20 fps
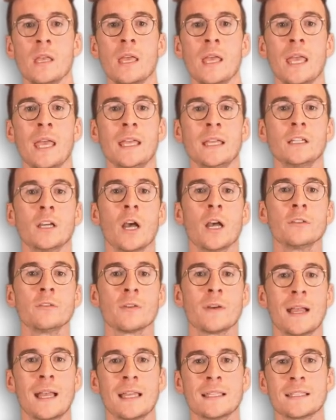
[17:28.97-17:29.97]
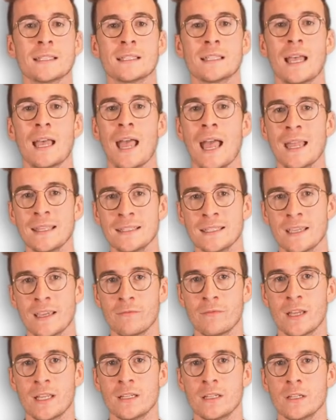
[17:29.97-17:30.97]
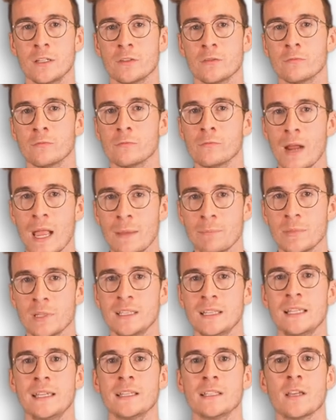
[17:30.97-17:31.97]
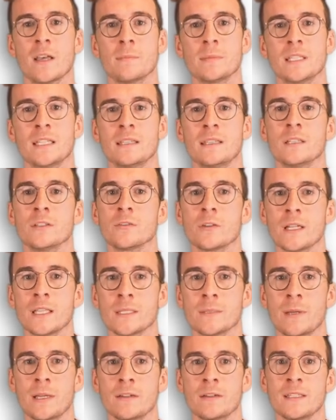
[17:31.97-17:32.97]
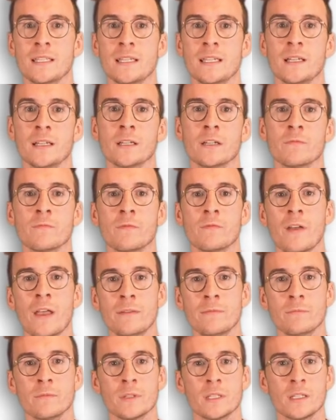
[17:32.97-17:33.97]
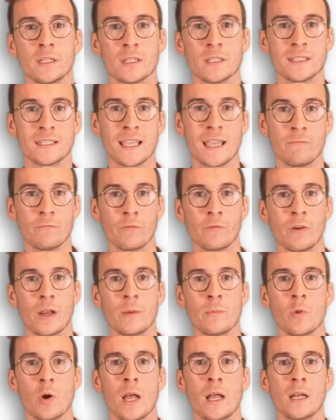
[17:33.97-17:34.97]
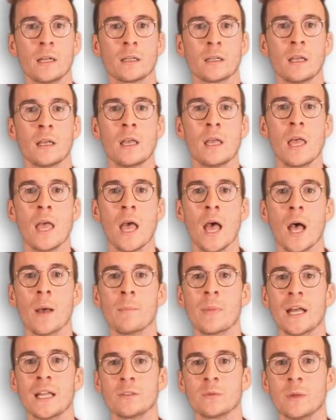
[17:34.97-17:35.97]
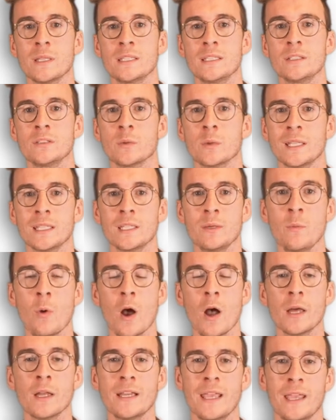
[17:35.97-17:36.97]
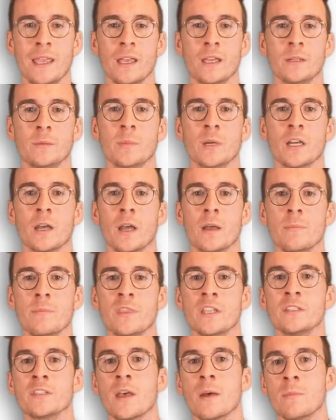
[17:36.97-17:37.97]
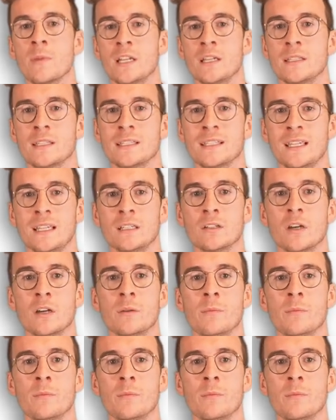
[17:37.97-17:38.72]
In contrast, ad tech vendors rapidly adopted the transparency and consent framework, and by 2021 it had become the dominant signal.